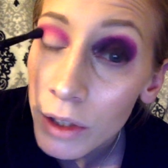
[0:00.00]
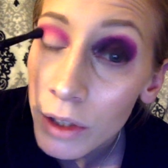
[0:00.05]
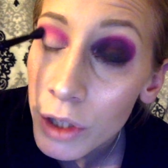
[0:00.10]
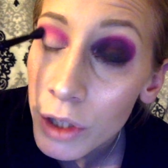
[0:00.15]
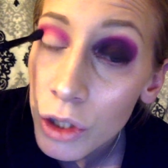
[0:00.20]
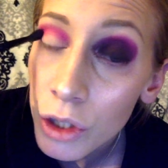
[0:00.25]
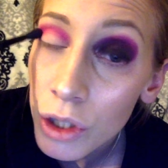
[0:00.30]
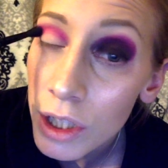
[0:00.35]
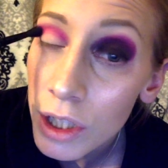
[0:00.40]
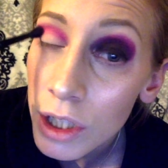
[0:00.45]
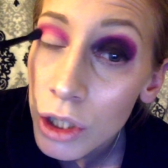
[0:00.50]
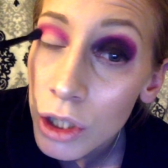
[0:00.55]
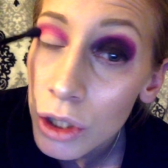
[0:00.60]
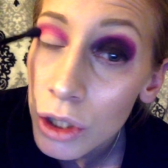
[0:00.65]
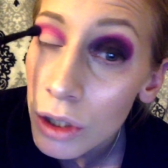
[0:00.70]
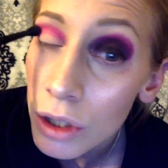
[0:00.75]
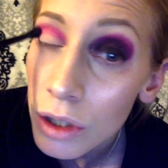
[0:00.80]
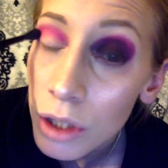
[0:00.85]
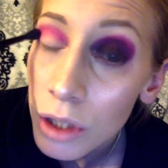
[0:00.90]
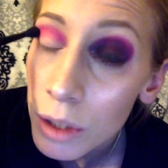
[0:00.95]
I
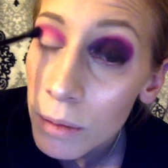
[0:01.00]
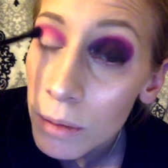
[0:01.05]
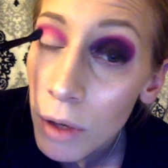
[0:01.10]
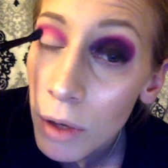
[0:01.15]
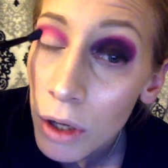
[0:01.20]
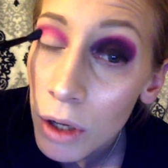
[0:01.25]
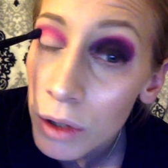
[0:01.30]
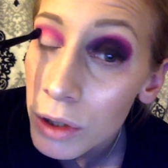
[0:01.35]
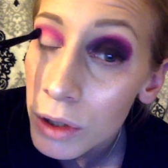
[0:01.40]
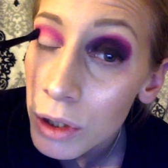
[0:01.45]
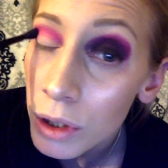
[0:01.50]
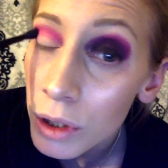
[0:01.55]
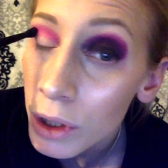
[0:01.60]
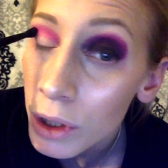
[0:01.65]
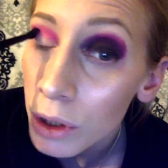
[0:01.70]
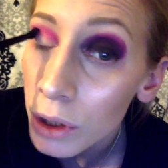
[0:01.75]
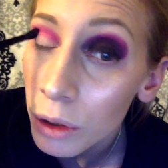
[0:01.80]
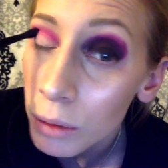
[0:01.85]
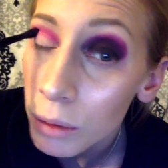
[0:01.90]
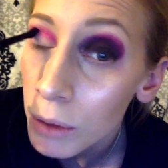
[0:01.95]
suggest small
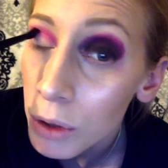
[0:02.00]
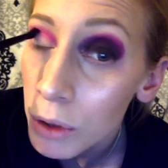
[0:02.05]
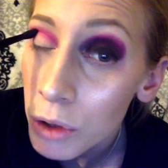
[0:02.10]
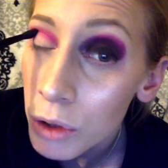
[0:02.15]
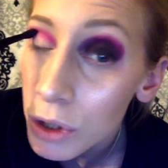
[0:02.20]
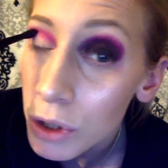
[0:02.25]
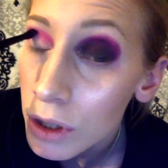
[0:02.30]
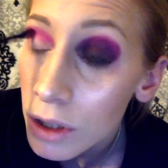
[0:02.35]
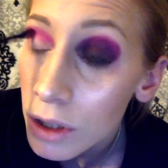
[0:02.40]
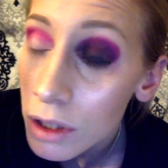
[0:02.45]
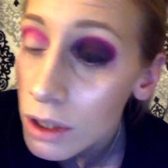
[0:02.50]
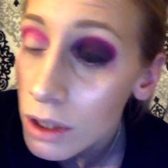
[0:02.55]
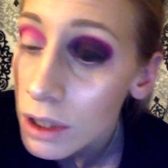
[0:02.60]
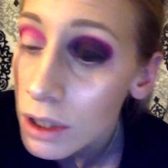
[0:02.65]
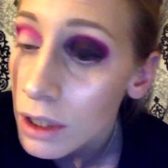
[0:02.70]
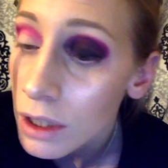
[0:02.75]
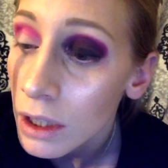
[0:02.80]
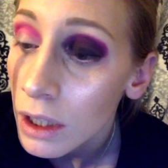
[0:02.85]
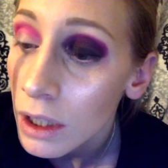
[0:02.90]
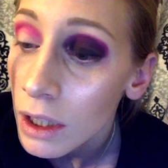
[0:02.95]
circular
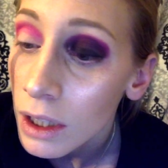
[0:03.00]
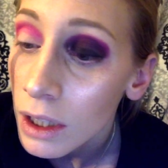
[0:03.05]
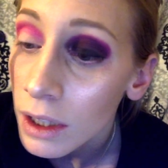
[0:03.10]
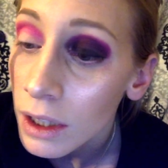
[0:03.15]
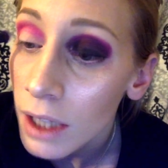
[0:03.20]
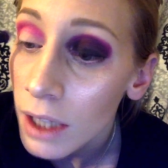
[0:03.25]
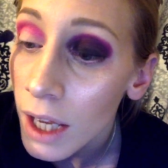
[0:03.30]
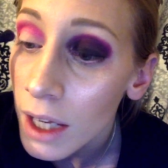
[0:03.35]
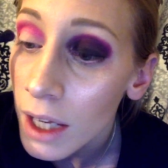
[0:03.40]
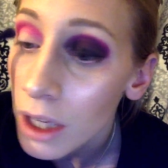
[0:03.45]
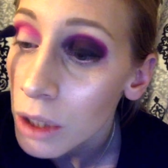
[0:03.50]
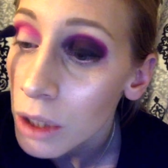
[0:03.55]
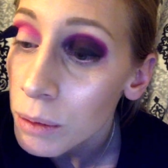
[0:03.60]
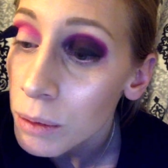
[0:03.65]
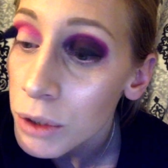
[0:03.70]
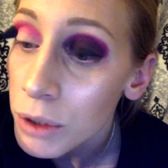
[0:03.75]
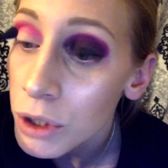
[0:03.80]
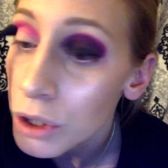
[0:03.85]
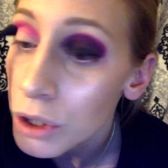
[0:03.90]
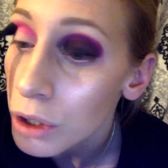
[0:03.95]
motions. That
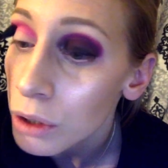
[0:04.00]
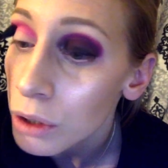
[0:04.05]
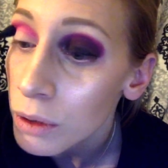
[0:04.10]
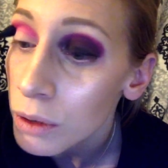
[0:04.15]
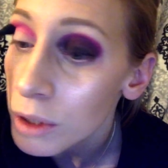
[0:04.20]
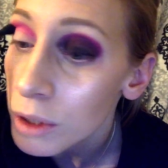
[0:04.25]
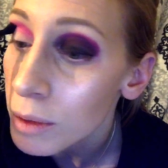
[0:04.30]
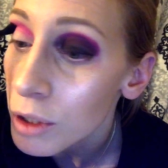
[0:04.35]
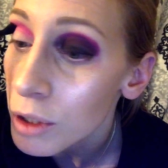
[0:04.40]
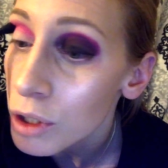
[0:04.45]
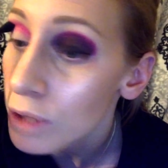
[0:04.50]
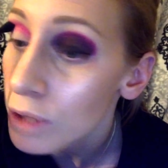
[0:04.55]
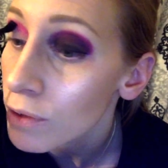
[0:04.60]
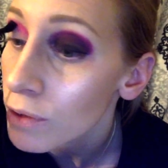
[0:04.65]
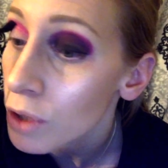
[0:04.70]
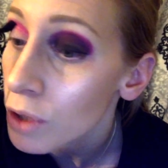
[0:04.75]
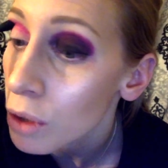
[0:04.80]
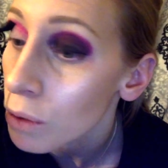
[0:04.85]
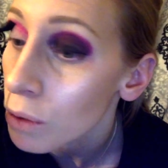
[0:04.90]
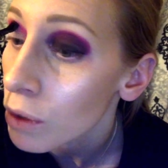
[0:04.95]
helps too, especially if
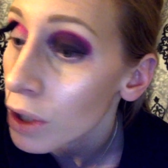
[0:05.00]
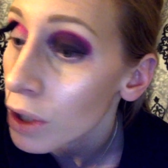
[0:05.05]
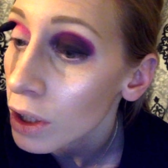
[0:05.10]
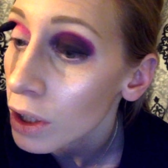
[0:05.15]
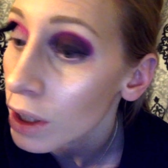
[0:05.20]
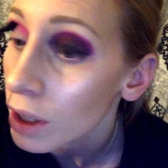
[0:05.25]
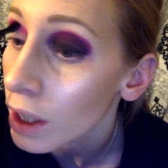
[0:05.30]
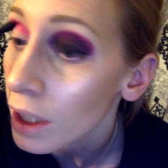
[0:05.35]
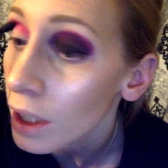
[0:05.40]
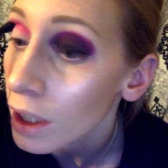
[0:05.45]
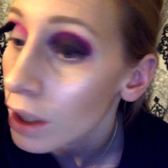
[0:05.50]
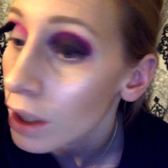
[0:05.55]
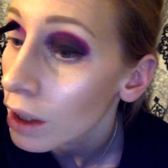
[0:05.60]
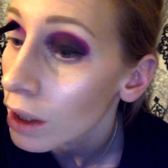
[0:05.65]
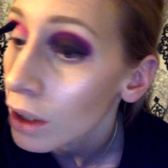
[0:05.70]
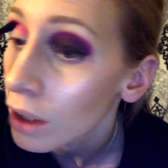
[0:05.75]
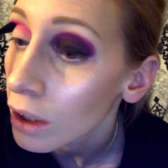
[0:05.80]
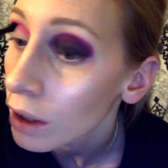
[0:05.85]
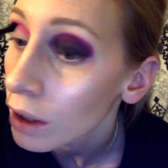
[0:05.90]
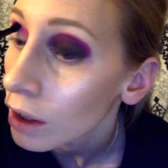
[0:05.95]
you don't want to like
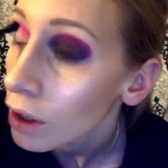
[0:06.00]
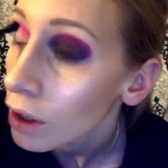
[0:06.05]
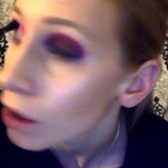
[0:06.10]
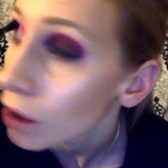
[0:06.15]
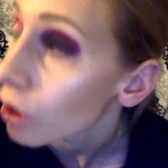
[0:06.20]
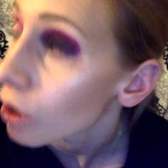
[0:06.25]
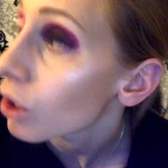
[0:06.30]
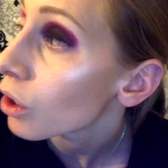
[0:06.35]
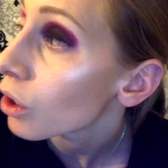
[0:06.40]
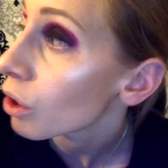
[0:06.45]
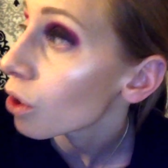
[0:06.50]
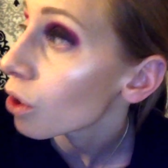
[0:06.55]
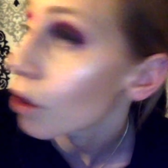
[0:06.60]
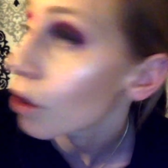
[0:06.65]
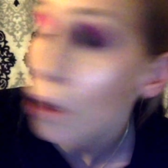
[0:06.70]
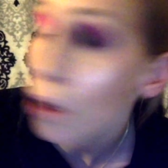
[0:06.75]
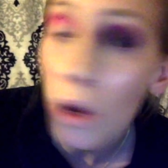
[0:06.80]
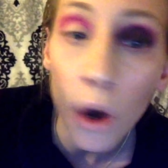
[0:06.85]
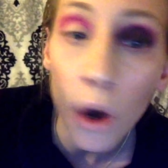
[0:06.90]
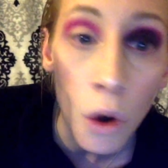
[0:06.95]

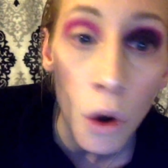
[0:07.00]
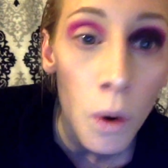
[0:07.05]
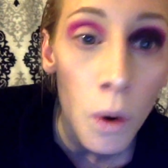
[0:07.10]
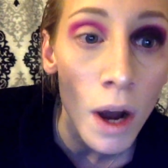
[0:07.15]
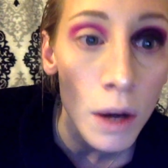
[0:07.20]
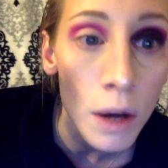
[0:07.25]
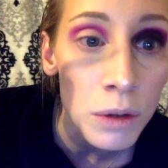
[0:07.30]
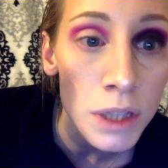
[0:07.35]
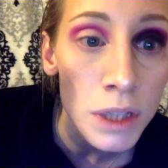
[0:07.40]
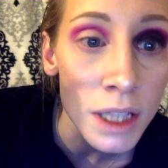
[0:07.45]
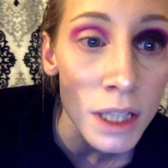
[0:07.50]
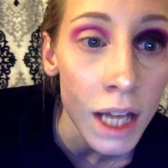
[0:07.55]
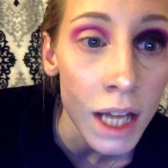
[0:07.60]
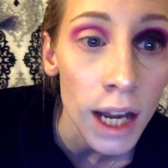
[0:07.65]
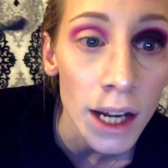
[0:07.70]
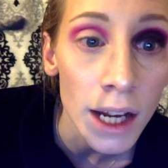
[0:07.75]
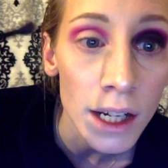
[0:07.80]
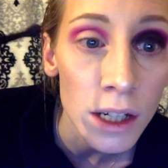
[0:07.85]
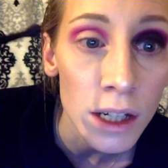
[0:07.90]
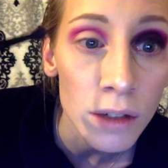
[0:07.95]
go
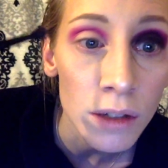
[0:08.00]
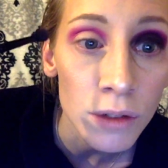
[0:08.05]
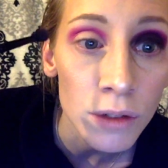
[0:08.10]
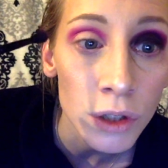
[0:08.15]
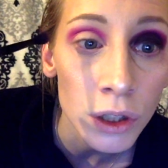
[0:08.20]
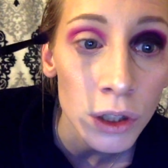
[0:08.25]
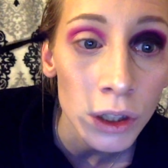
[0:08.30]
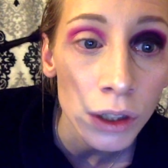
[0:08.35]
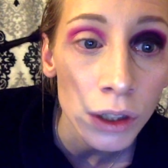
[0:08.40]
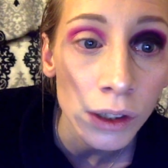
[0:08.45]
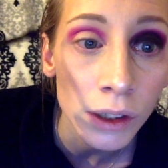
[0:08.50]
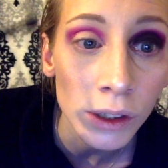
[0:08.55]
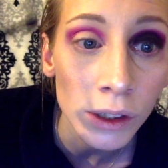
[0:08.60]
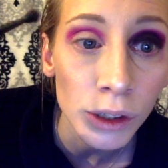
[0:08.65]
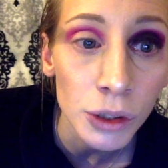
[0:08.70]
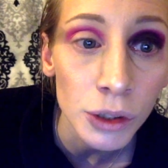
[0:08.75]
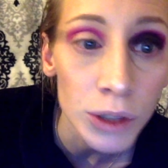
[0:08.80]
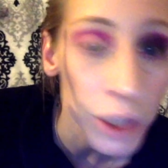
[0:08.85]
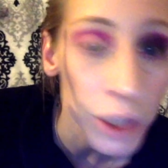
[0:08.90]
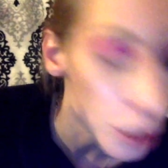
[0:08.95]
outside of your
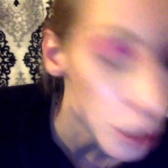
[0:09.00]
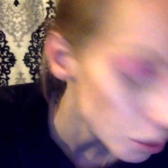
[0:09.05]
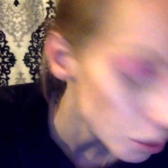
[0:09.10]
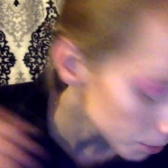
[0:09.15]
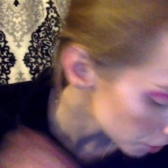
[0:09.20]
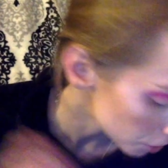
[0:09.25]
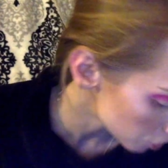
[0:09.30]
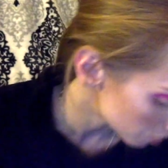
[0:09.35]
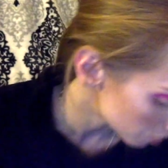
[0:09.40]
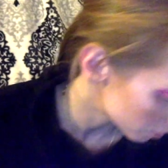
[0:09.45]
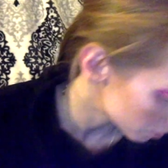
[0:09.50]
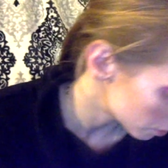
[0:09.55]
crease too much.